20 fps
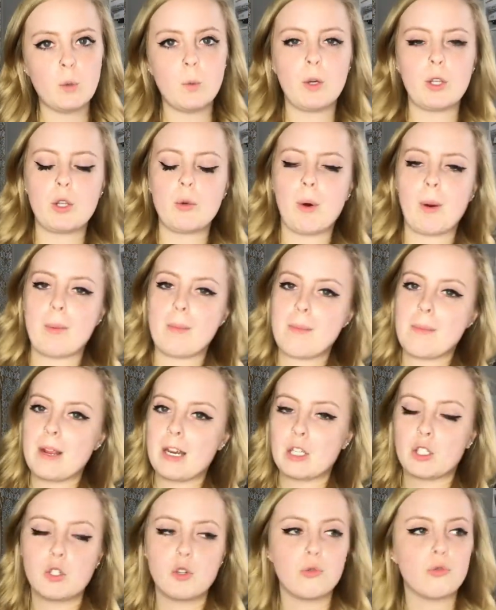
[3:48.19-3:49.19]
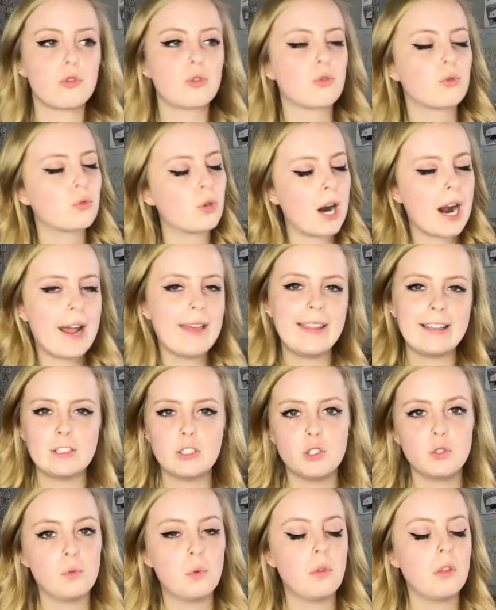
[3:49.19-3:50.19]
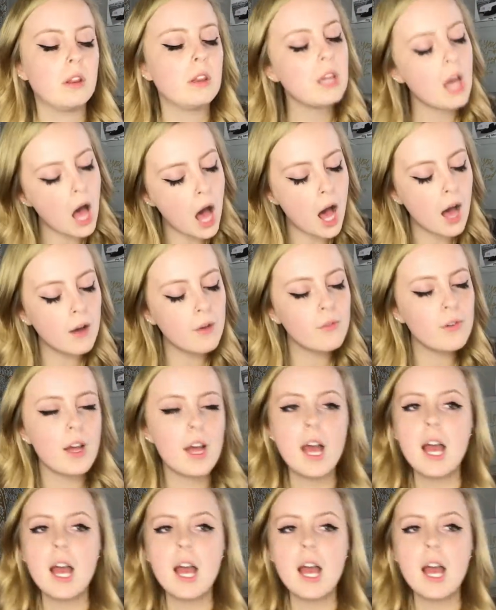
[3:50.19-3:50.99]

what you want me to try that you love